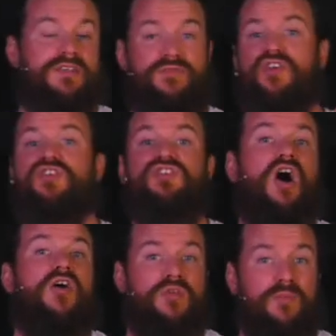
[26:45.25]
is the first
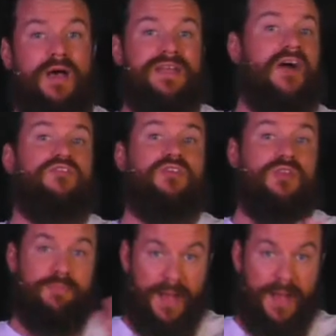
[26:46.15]
thought in their mind after the